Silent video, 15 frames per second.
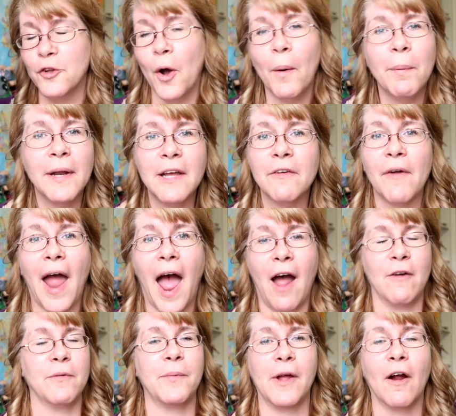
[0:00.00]
nobody
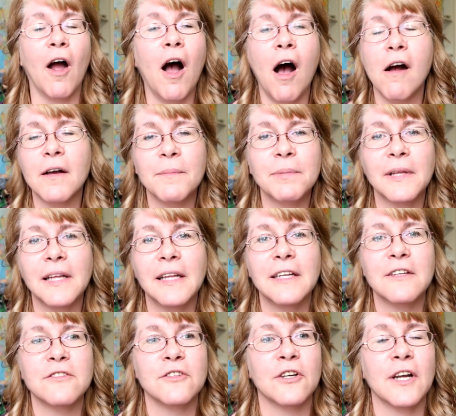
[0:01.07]
around. We are all completely
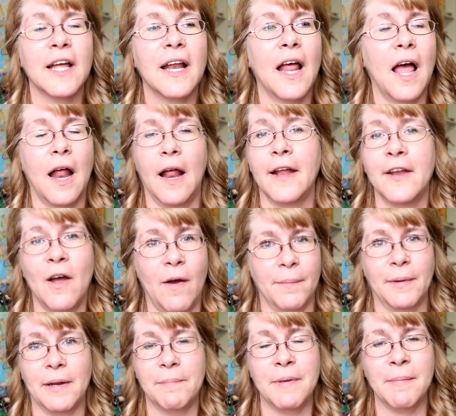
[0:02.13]
deserted and I know
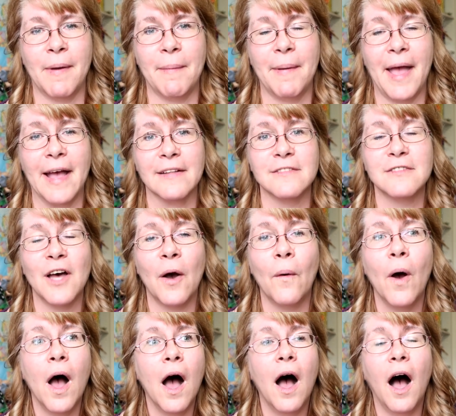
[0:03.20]
I'm gonna pee my pants.
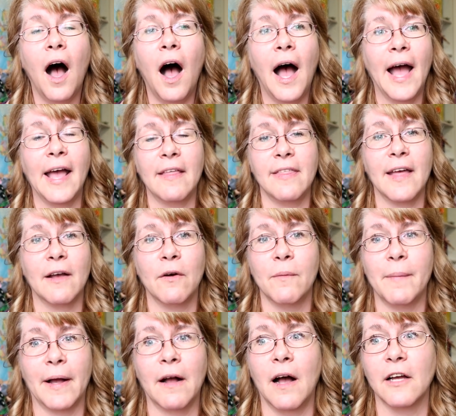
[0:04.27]
So I think, oh
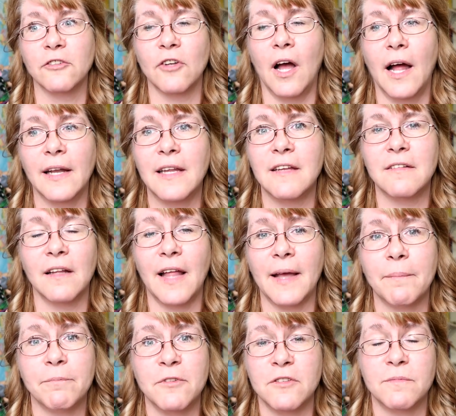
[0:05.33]
my gosh, I need to
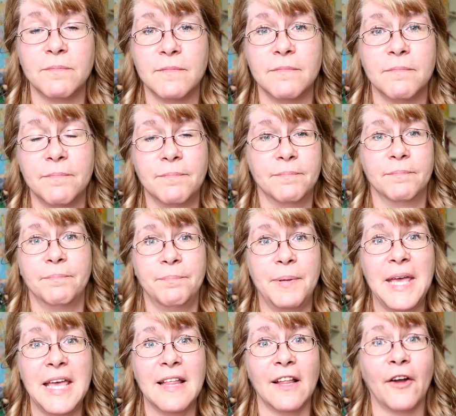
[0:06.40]
like just
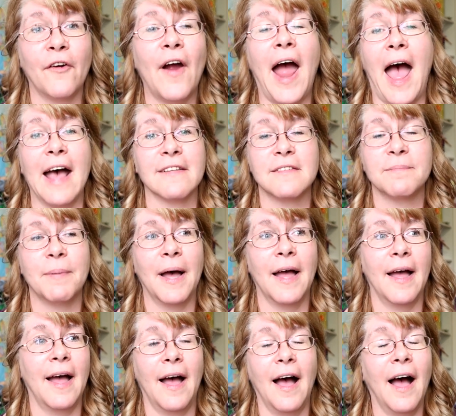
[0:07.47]
pee in the grass. But
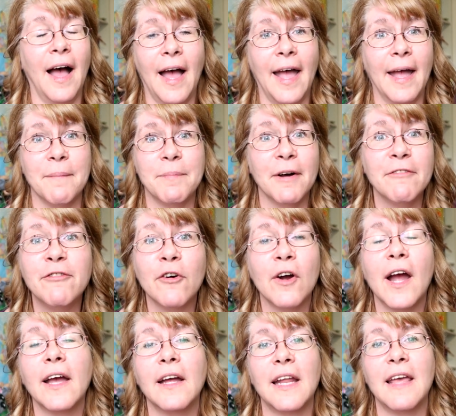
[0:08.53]
I,
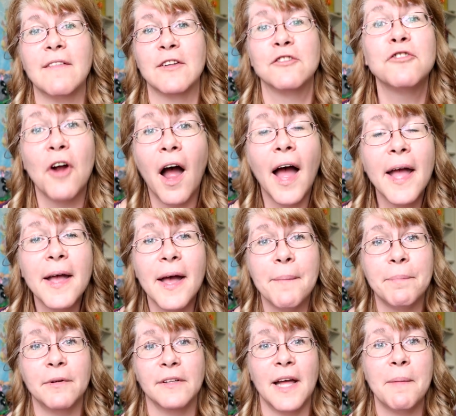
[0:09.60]
before I could even try it
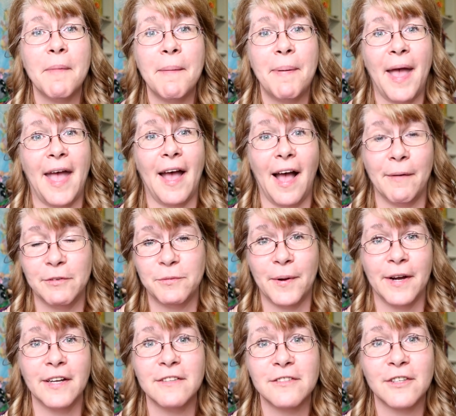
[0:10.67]
and pull down my pants, I was
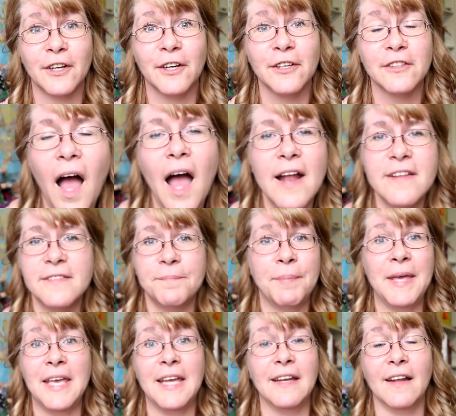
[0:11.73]
wearing a skirt. I just
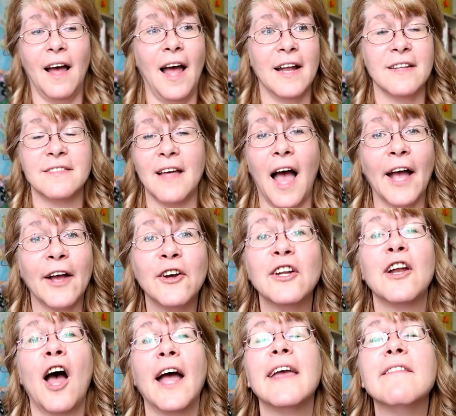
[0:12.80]
peed. I just, I
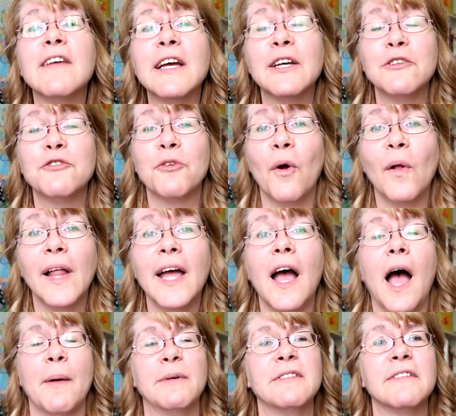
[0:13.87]
could not even control it.
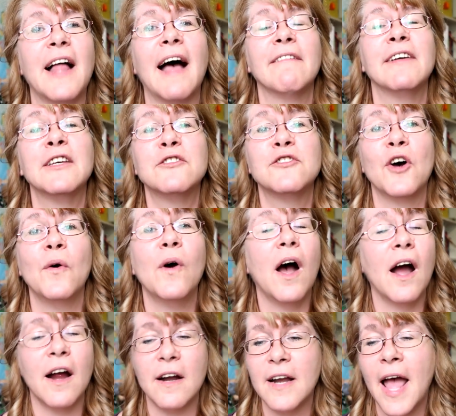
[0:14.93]
I was laughing so
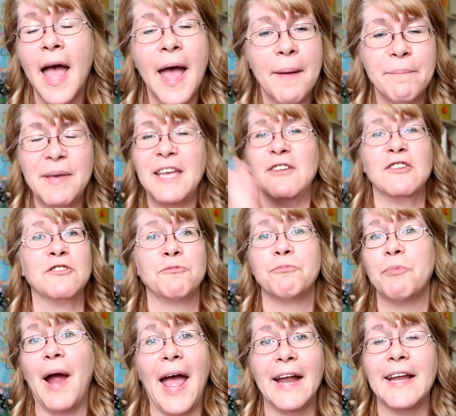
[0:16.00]
hard, pee just
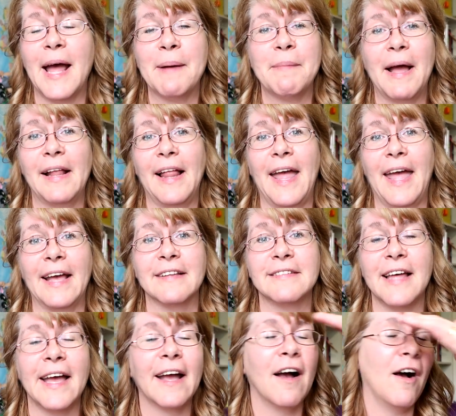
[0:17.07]
ran down my legs.
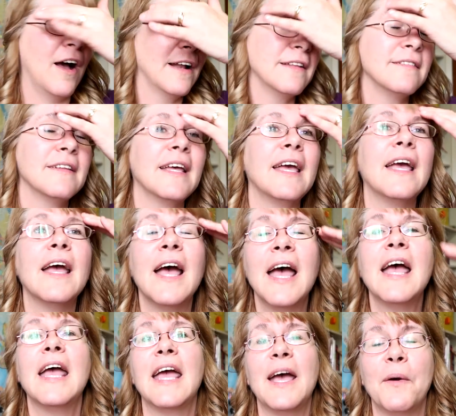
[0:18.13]
Like, honestly,
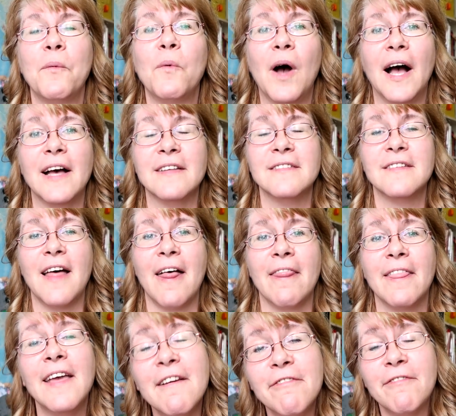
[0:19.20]
it was
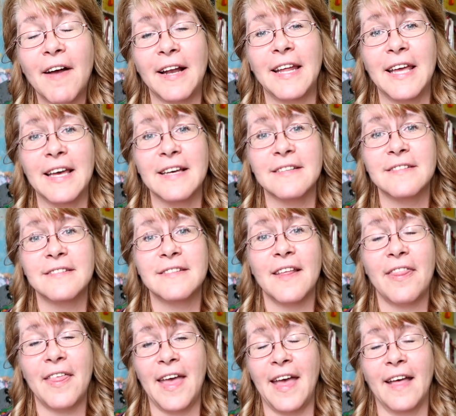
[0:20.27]
the funniest
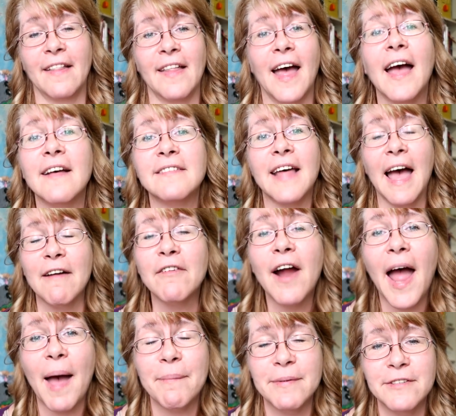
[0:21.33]
thing that has ever
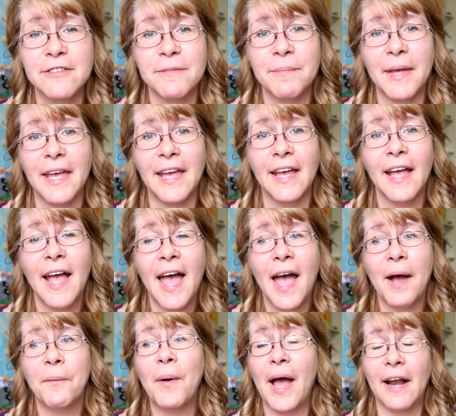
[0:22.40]
happened to me
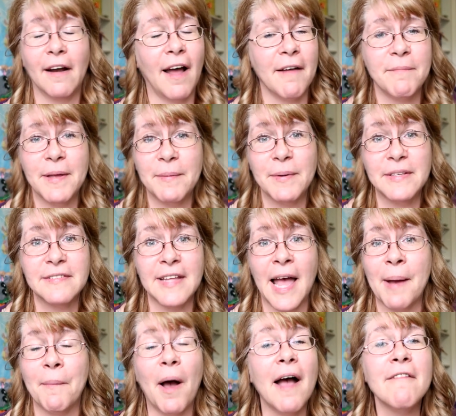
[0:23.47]
when I've been with
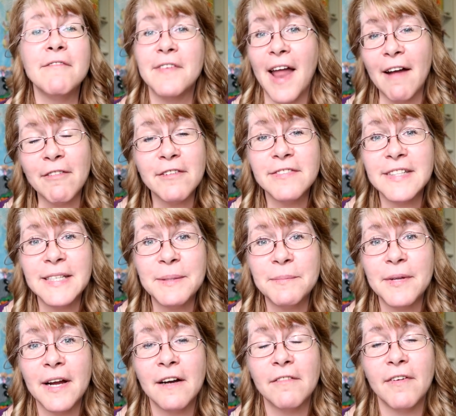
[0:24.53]
Sam. I've never seen him
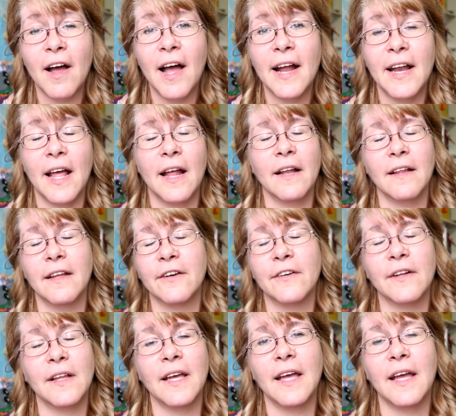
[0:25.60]
terrified, and
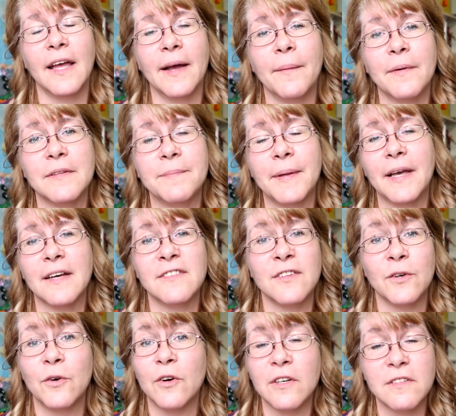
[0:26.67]
literally, it was because
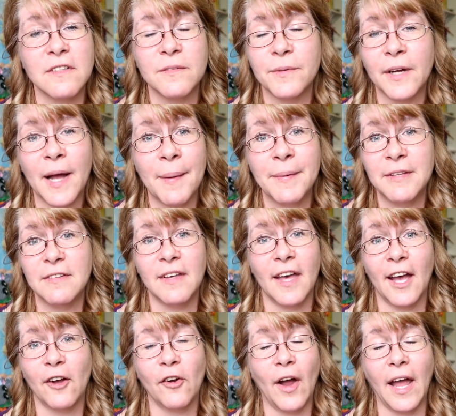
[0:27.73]
the horses were coming to
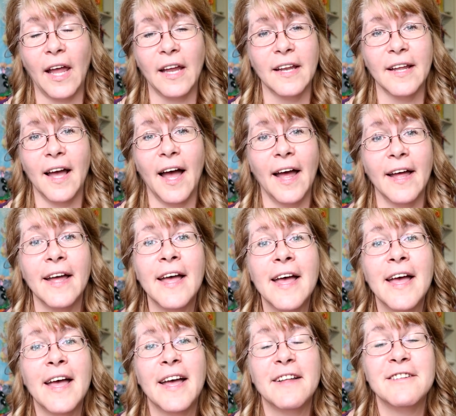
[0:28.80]
get grain. I,
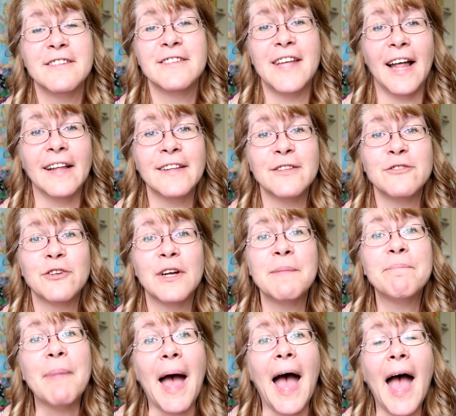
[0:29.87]
telling the
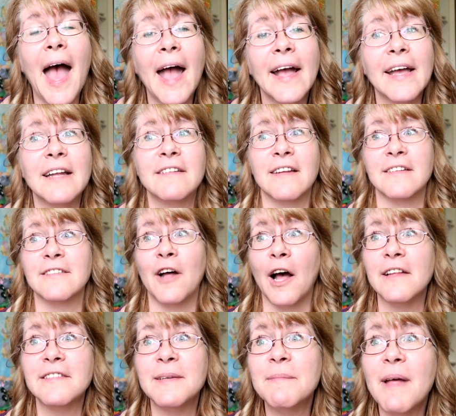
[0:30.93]
story back, it does
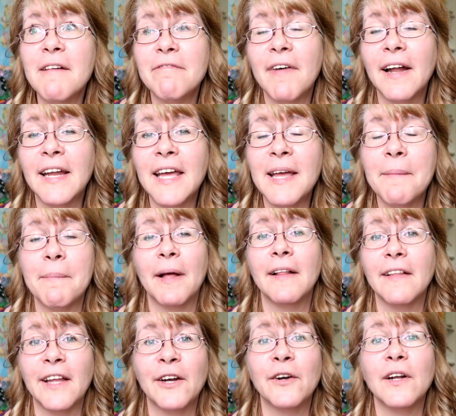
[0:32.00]
not seem that funny,
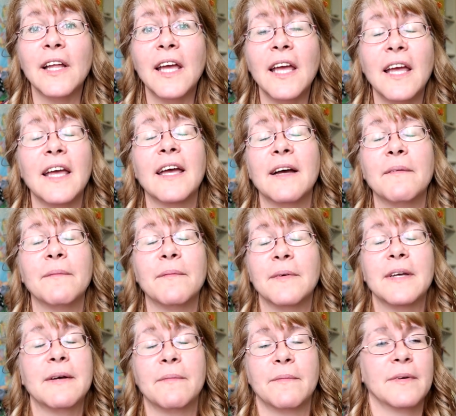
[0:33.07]
but literally, it,
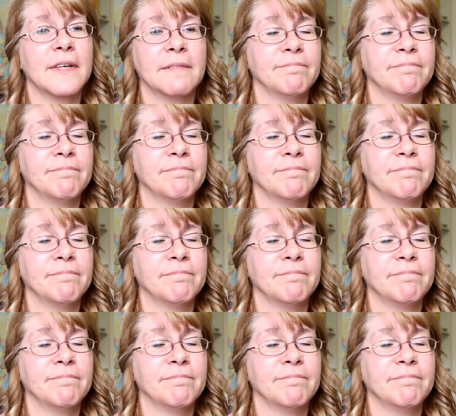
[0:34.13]
it,